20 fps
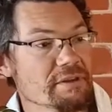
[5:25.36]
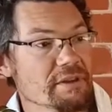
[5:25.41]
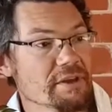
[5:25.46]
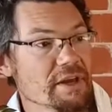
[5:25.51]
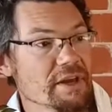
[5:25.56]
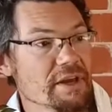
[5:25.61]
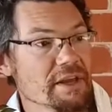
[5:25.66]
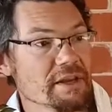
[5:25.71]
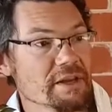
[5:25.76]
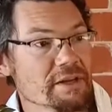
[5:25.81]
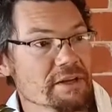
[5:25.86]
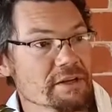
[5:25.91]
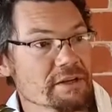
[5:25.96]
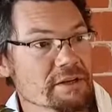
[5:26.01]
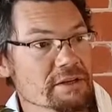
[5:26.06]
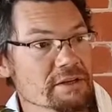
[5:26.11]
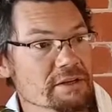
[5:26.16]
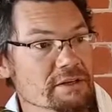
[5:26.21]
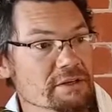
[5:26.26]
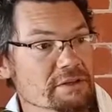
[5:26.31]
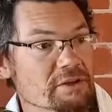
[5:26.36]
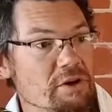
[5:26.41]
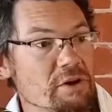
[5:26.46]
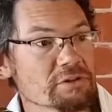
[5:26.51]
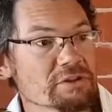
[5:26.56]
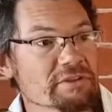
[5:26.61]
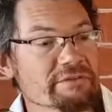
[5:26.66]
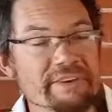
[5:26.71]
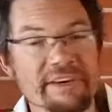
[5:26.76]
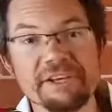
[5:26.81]
In
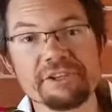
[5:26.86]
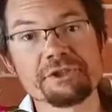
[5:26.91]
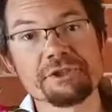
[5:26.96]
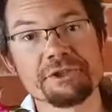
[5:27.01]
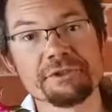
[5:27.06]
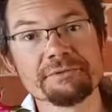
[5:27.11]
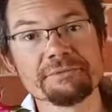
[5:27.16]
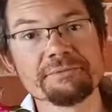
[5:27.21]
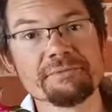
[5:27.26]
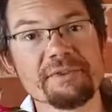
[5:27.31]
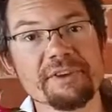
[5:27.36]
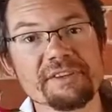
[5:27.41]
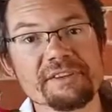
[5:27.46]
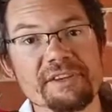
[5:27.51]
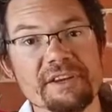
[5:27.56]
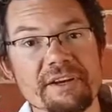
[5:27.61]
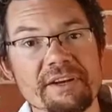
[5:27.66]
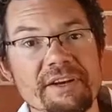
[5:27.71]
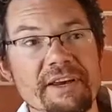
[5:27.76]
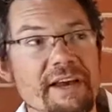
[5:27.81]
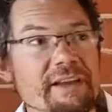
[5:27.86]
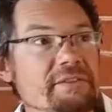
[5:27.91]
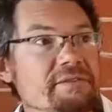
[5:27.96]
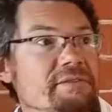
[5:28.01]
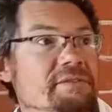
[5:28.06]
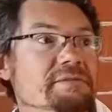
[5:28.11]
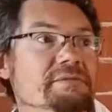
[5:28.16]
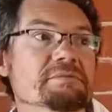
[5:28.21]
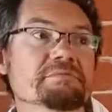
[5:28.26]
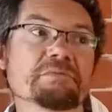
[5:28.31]
cultivation, this can get
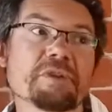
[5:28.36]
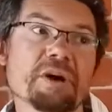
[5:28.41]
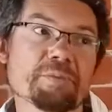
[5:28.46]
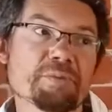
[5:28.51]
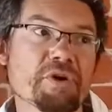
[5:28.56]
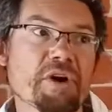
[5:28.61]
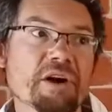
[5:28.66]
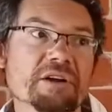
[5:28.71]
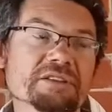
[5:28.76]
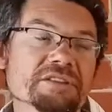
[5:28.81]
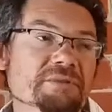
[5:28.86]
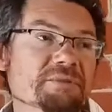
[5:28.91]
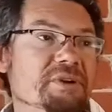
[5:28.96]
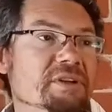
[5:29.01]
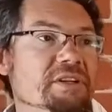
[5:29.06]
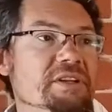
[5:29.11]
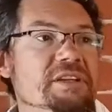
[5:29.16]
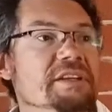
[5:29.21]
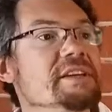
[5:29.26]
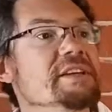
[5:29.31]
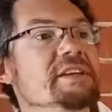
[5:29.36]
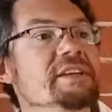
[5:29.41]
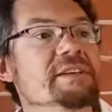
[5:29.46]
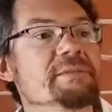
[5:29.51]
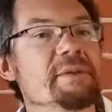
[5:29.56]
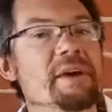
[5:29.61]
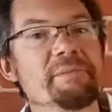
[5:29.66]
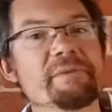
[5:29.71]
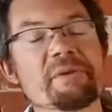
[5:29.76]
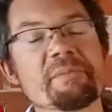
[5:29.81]
approximately
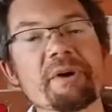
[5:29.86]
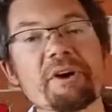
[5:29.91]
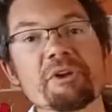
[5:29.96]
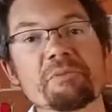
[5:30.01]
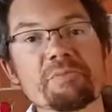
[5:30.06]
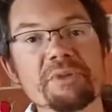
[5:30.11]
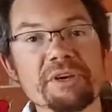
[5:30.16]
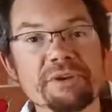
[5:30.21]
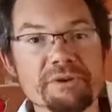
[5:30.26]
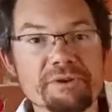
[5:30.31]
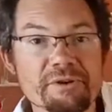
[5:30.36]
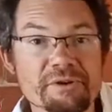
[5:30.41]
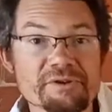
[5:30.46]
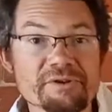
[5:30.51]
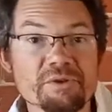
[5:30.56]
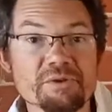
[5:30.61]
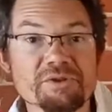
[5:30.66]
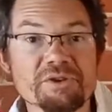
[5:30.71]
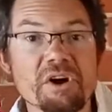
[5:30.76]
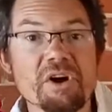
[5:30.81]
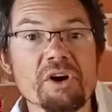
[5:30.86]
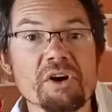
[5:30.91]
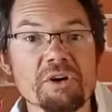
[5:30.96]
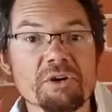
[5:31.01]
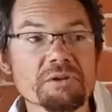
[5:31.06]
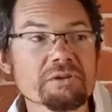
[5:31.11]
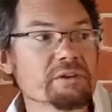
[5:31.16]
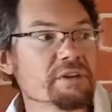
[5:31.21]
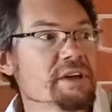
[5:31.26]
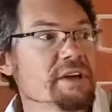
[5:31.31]
maybe about a meter or so
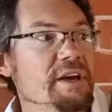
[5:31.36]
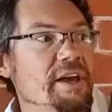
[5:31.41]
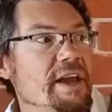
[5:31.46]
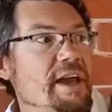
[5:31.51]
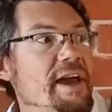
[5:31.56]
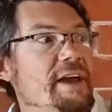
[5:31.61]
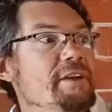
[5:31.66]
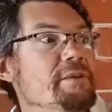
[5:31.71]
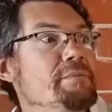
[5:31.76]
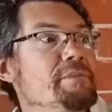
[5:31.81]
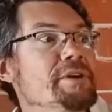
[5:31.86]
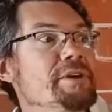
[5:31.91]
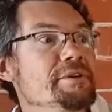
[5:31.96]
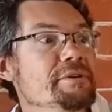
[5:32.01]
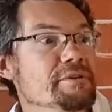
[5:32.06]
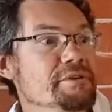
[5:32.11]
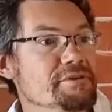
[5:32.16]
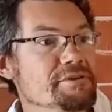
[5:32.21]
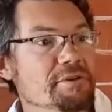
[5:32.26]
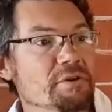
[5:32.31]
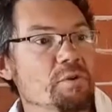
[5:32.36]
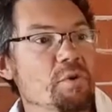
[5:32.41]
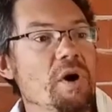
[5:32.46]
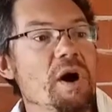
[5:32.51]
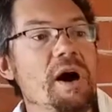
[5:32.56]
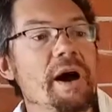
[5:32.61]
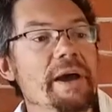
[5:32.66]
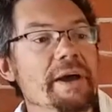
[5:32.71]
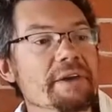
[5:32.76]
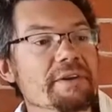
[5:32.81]
tall and a meter or so
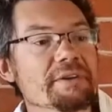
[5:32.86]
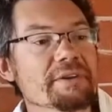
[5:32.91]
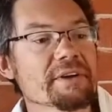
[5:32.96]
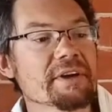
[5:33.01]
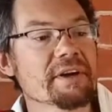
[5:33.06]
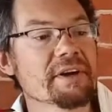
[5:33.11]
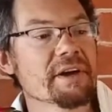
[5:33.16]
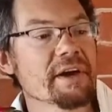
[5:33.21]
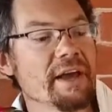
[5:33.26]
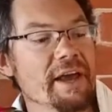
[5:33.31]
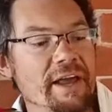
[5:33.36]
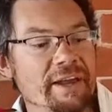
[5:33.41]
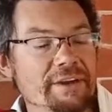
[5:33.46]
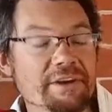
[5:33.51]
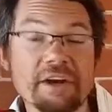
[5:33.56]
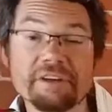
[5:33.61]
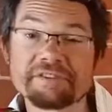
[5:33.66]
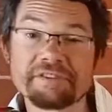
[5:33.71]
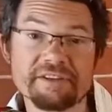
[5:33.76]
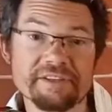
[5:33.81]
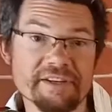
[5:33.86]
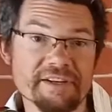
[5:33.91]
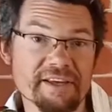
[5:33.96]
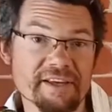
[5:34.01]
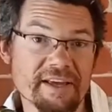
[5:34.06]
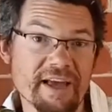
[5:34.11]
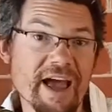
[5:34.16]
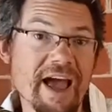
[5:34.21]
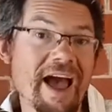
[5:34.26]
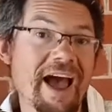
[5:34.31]
wide, and doesn't
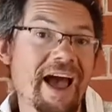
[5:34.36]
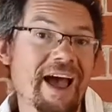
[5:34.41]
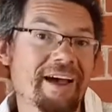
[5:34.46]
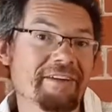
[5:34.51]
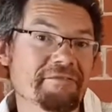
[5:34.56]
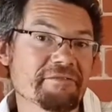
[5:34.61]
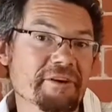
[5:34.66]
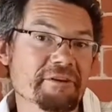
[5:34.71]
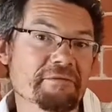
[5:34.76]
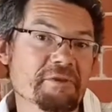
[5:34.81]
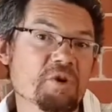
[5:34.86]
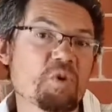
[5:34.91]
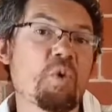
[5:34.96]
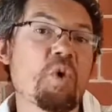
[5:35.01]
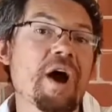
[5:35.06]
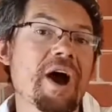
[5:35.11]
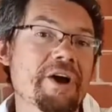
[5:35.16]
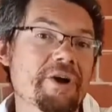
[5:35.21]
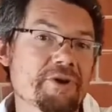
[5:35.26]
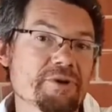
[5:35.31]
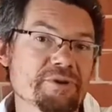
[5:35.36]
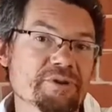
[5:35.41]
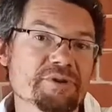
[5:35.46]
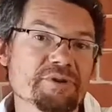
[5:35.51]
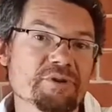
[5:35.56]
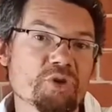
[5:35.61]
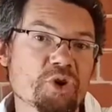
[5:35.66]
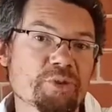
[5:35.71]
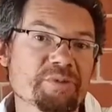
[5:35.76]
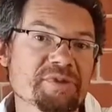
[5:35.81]
have a
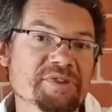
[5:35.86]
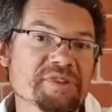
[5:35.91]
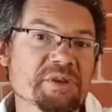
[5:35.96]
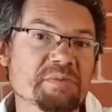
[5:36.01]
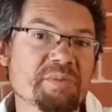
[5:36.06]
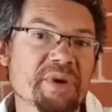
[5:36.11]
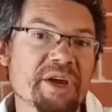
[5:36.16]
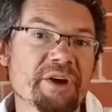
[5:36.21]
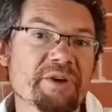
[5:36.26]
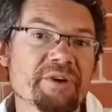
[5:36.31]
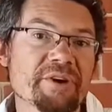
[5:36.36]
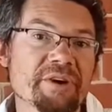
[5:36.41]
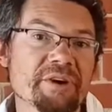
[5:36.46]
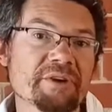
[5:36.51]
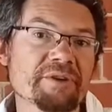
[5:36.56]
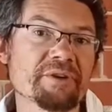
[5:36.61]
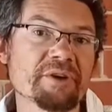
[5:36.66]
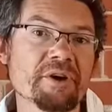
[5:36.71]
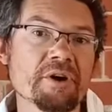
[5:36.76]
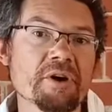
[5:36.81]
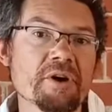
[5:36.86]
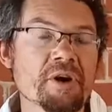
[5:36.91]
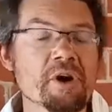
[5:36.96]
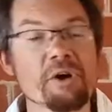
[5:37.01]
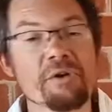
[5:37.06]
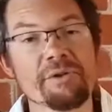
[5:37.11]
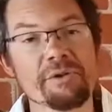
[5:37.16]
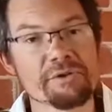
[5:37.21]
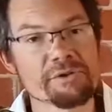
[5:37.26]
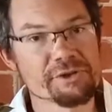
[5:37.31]
required dormancy period,
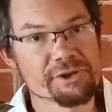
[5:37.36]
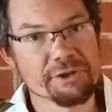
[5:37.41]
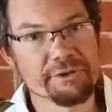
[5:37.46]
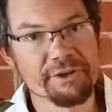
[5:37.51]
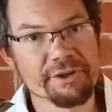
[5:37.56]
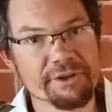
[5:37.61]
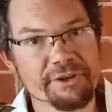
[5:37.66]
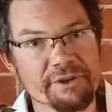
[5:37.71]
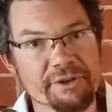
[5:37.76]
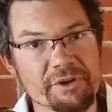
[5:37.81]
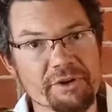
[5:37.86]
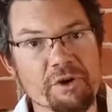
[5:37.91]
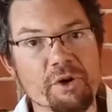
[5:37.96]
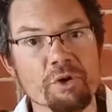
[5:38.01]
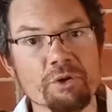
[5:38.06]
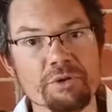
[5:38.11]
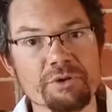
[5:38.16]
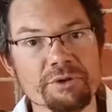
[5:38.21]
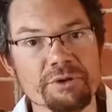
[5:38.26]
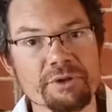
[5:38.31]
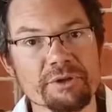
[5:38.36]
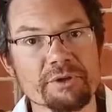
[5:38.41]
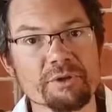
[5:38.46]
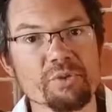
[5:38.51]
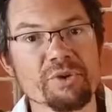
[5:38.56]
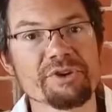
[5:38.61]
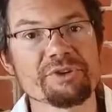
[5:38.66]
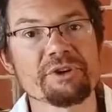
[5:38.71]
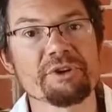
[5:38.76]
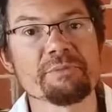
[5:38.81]
although during the colder
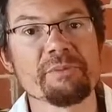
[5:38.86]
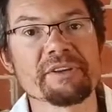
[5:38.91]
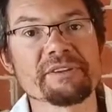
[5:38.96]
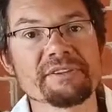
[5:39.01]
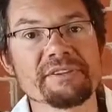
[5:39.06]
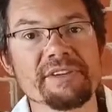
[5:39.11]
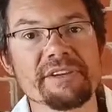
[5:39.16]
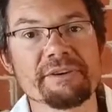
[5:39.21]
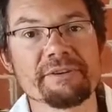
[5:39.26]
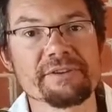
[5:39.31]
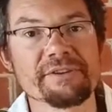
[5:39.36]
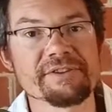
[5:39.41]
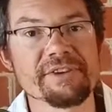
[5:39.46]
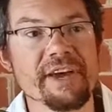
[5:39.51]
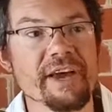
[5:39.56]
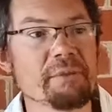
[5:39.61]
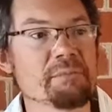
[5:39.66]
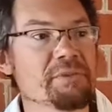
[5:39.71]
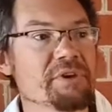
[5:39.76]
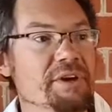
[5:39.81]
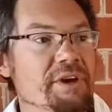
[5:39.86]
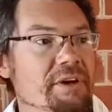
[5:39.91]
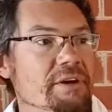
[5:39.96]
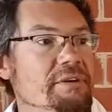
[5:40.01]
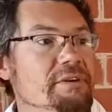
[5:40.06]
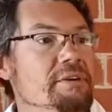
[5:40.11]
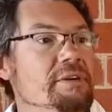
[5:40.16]
winter months here in Zambia,